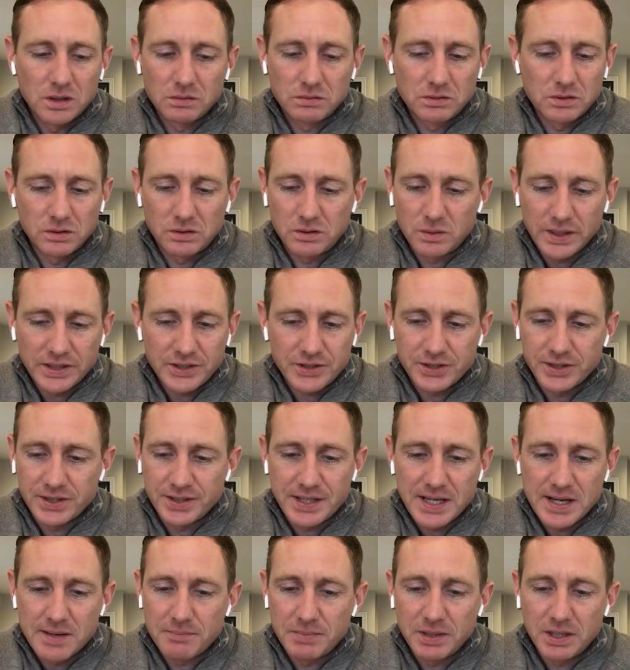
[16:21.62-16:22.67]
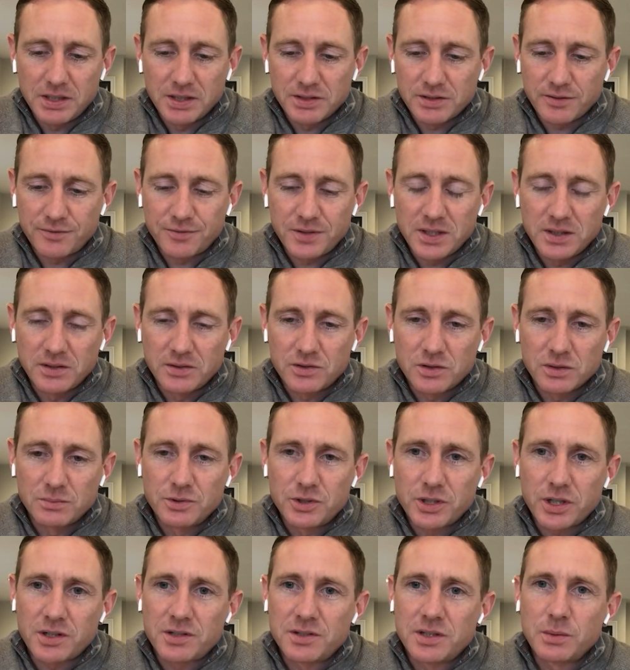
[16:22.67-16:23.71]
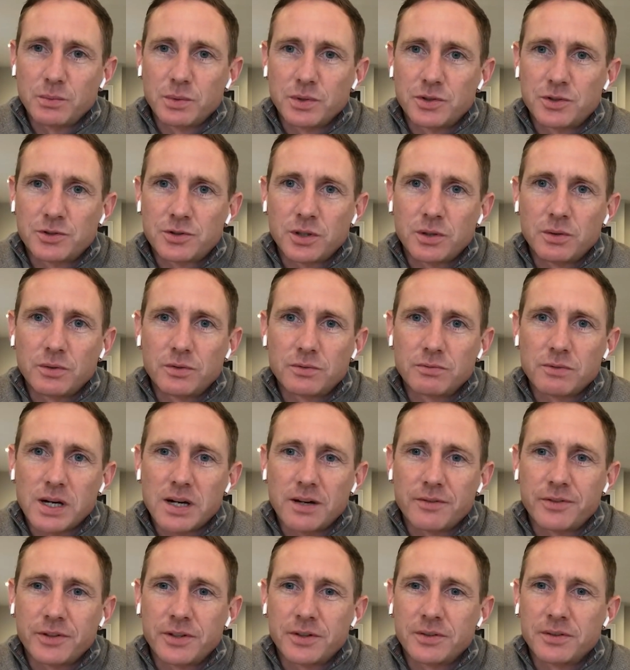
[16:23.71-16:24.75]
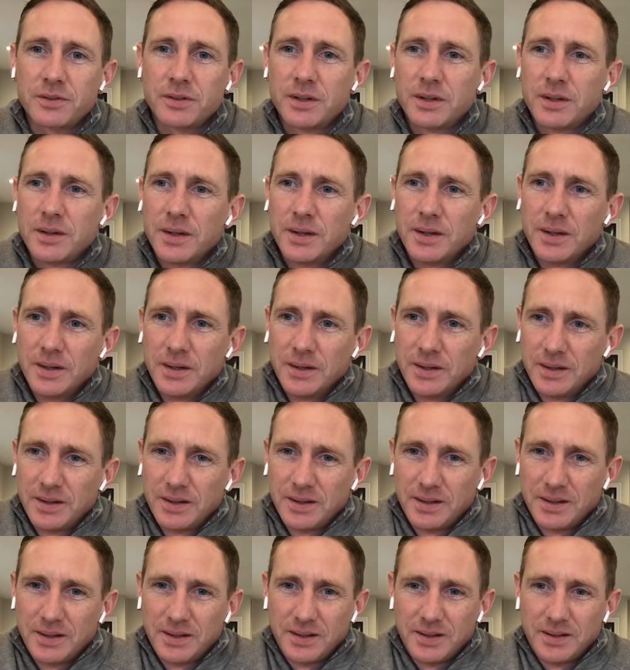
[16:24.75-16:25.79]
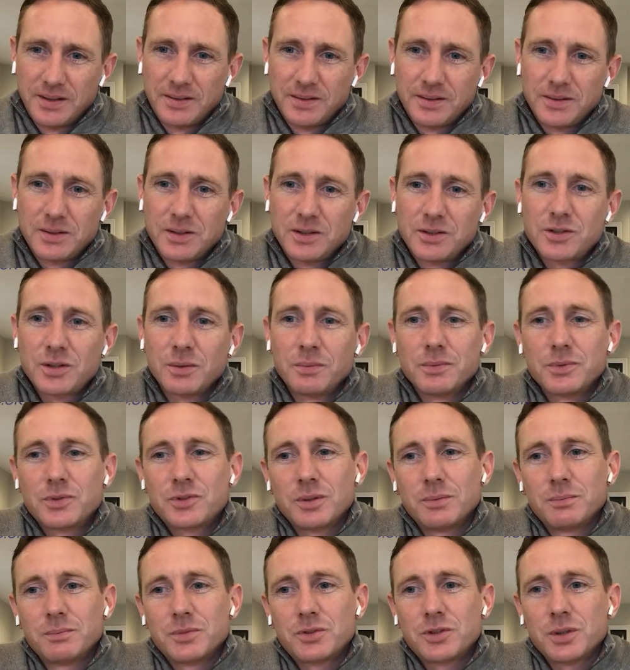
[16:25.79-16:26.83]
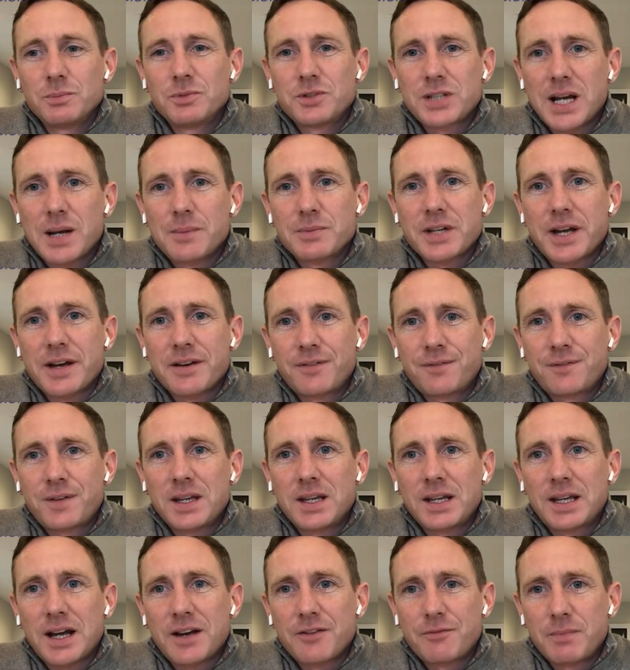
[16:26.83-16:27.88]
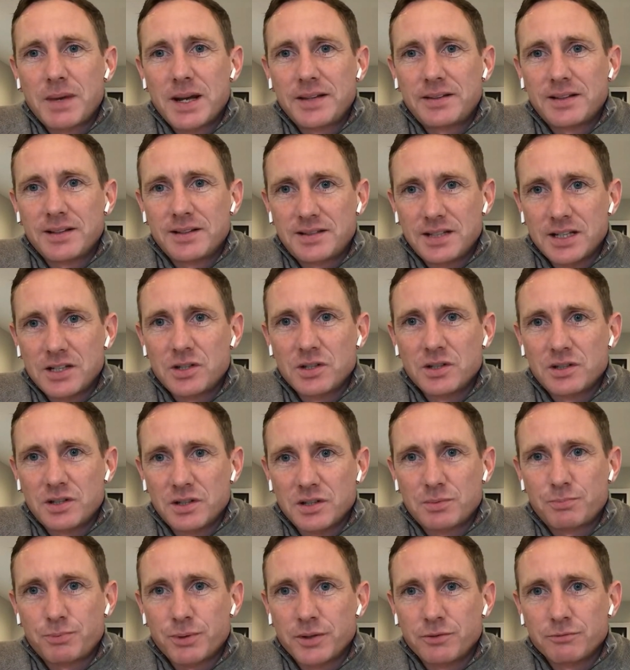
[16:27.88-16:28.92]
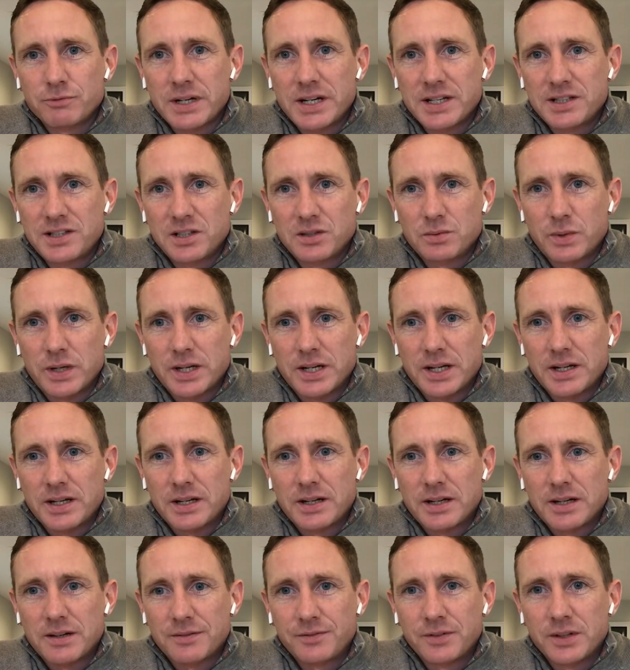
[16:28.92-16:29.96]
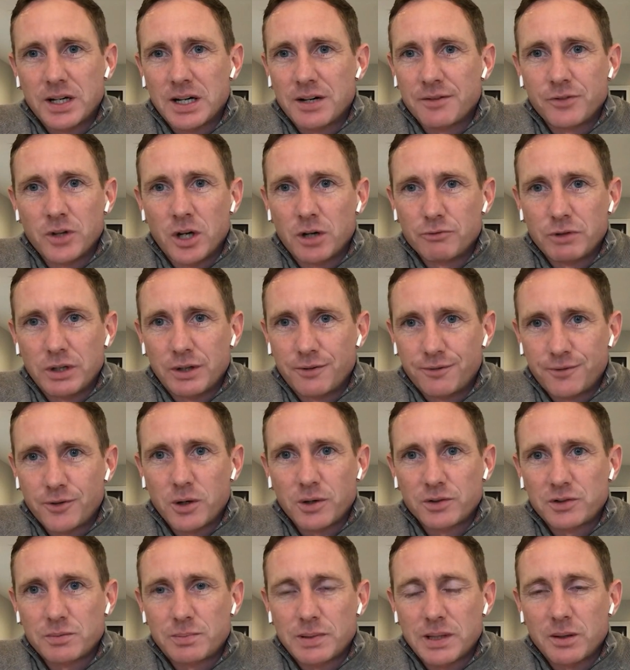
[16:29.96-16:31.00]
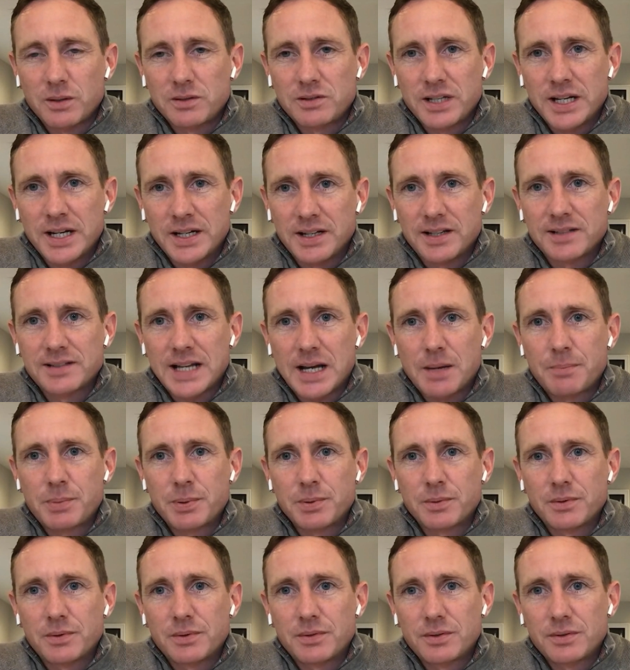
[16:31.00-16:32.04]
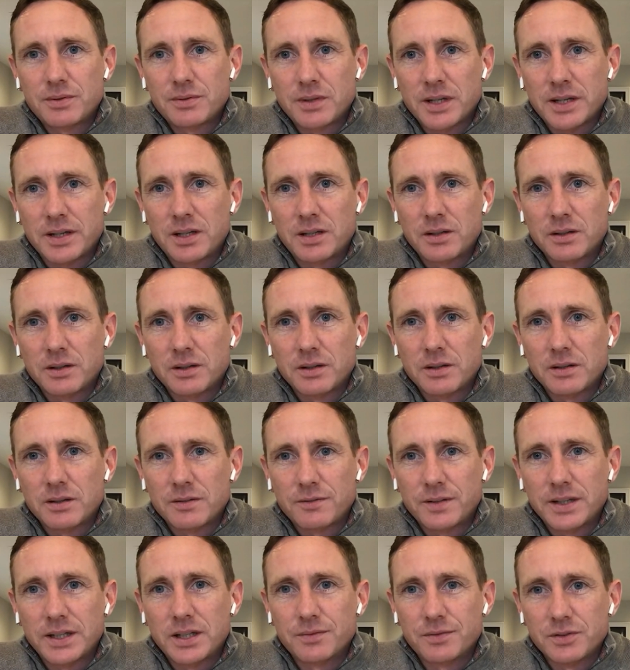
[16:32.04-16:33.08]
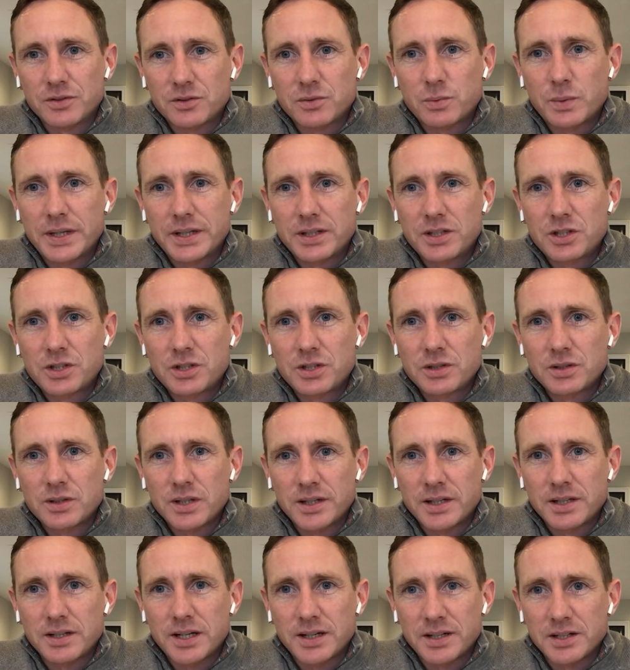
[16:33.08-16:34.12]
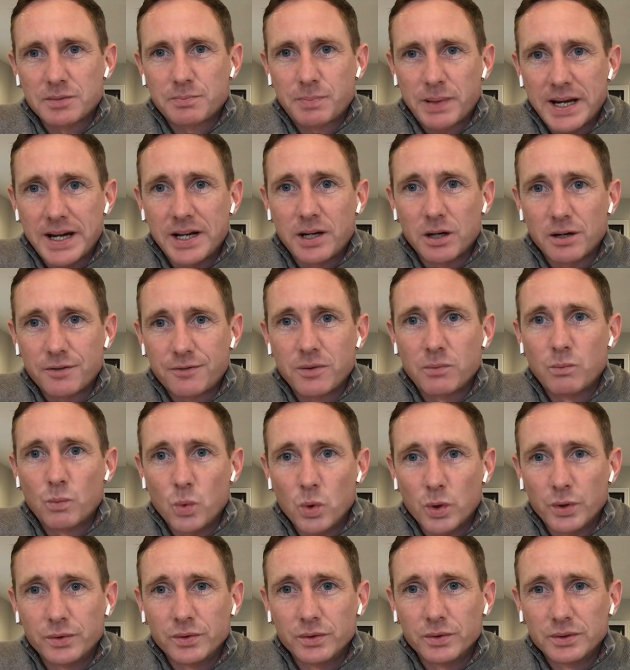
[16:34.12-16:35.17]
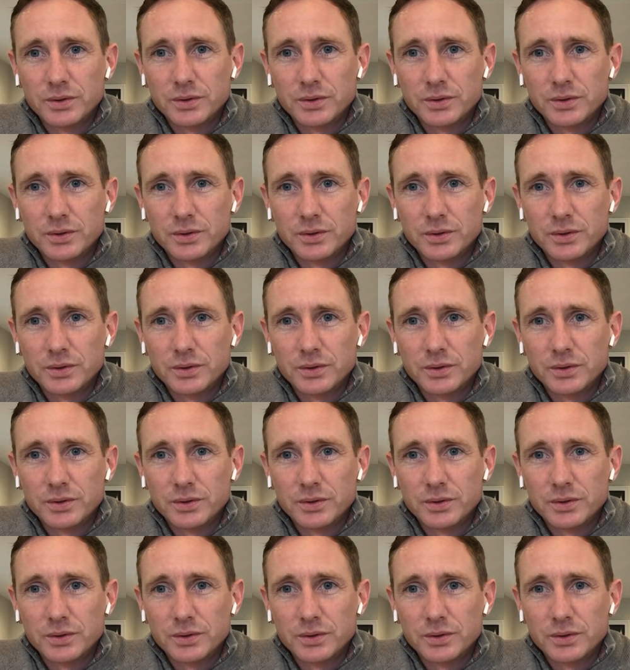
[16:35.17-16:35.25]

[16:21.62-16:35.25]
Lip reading: Good question again, because I think some jockeys it would suit rather than, sometimes I think I've made decisions in sprint races where I've not really thought about it and it's happened like a flick of a switch and it's paid off and won.